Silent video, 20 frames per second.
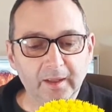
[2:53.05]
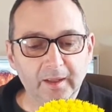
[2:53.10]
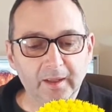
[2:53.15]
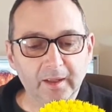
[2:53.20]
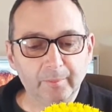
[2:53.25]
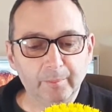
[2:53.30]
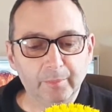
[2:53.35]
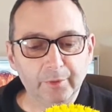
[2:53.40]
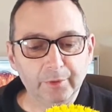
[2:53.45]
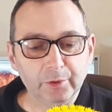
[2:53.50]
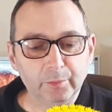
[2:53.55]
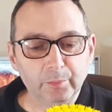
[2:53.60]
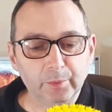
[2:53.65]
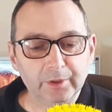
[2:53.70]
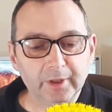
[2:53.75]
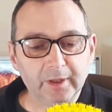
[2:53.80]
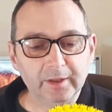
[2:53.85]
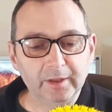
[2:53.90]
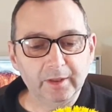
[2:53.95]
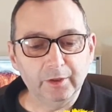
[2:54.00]
I presume we
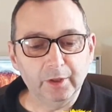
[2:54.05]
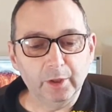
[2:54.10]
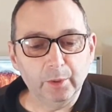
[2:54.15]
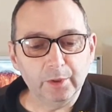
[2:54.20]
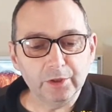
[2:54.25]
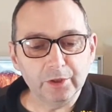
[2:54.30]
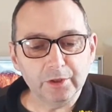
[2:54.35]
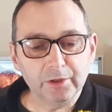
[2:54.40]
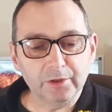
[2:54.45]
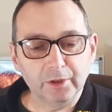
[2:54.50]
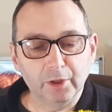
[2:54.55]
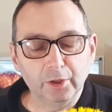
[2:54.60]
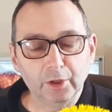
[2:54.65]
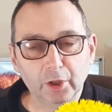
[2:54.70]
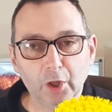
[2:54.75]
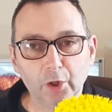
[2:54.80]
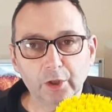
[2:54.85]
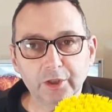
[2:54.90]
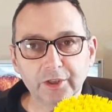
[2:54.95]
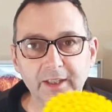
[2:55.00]
tighten it. No, it just
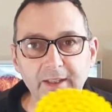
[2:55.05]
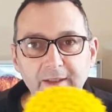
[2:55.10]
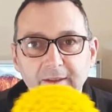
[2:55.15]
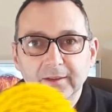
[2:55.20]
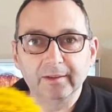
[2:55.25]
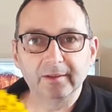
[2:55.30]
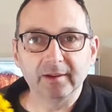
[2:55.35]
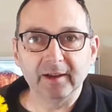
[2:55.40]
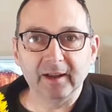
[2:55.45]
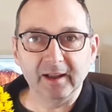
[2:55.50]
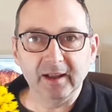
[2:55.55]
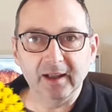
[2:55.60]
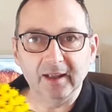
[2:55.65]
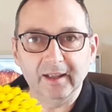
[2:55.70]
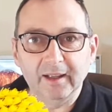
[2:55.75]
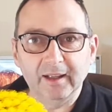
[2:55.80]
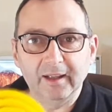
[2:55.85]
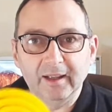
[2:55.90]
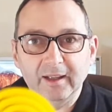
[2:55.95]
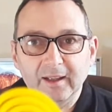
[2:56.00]
locks in.
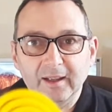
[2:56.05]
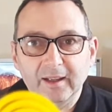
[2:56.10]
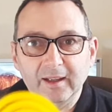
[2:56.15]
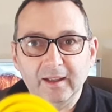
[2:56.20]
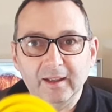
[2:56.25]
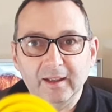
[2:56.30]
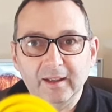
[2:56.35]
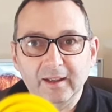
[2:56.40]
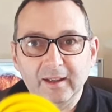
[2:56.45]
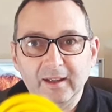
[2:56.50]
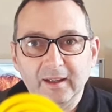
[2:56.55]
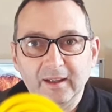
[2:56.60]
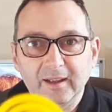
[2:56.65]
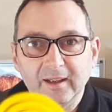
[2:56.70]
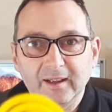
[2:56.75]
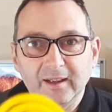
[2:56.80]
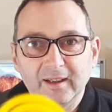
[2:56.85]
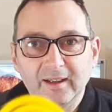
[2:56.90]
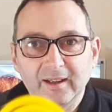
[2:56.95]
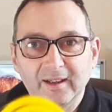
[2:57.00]

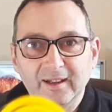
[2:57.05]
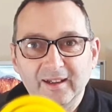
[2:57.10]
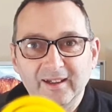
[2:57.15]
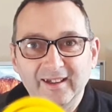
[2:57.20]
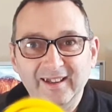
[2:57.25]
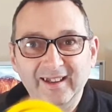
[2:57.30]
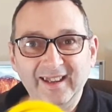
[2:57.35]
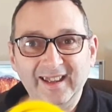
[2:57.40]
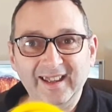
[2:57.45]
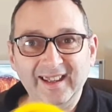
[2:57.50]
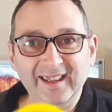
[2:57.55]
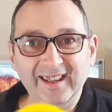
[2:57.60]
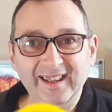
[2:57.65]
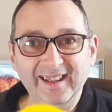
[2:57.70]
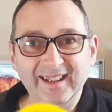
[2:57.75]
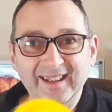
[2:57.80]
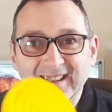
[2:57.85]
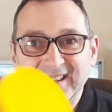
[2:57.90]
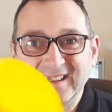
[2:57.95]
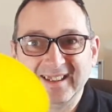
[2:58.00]
Hey!